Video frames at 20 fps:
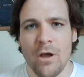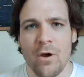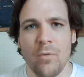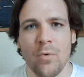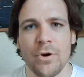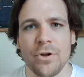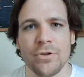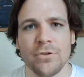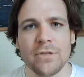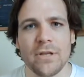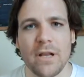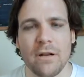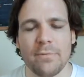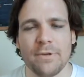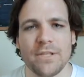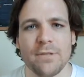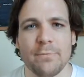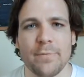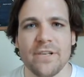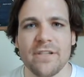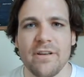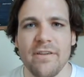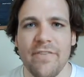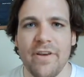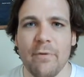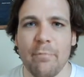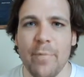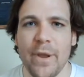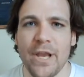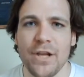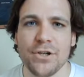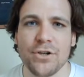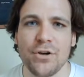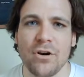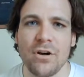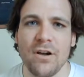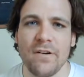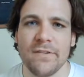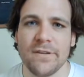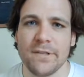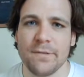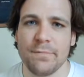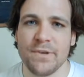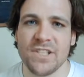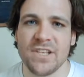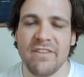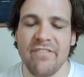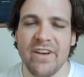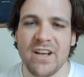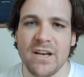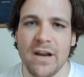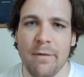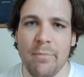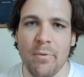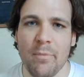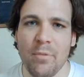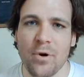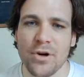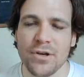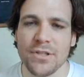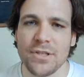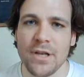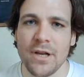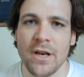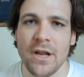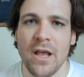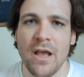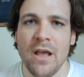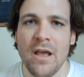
where you set up a specific picture of a specific type of person,